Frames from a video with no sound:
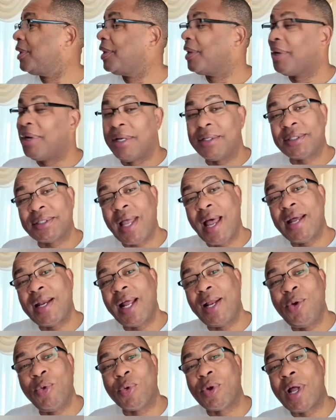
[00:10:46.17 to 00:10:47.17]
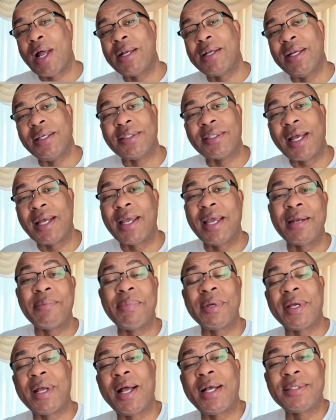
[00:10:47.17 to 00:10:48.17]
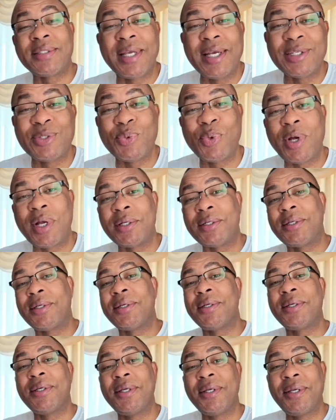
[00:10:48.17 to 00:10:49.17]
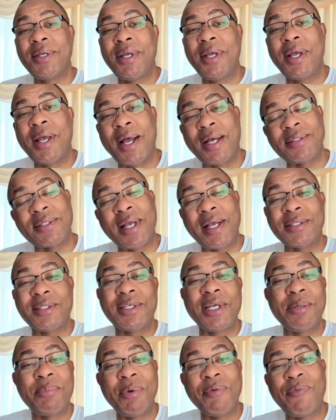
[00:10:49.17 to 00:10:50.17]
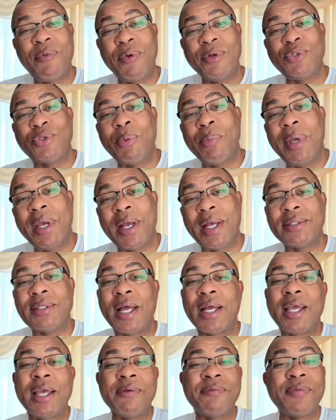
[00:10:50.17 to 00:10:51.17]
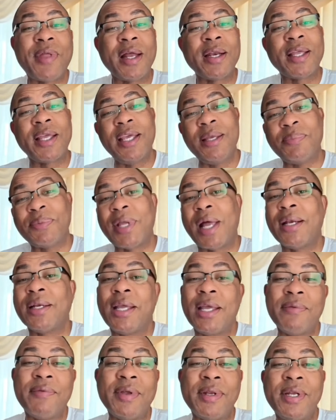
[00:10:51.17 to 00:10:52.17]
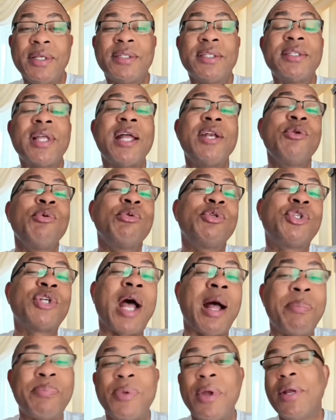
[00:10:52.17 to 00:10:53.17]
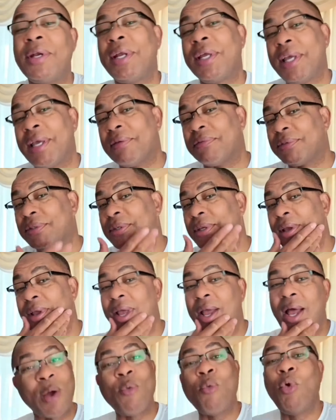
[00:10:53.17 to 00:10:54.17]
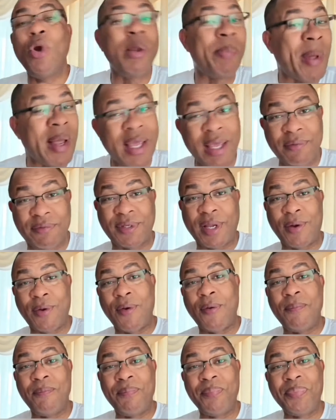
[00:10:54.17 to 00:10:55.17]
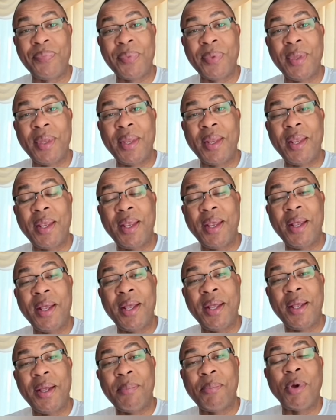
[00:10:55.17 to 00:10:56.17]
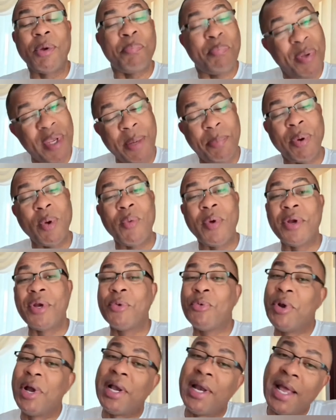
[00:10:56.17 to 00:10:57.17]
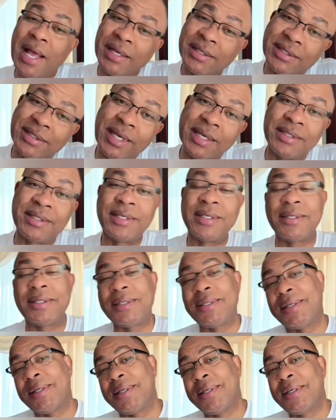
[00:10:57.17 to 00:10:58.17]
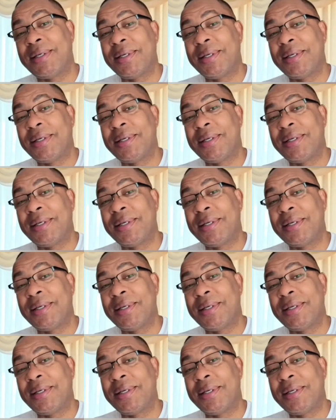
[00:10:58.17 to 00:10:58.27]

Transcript: let's kind of look at this again, because guess what? As I said before, Jamaica is a gift that keeps on giving. This is a new chapter in the gifts. A whole heap of gifts are come. But people, when you really assess it,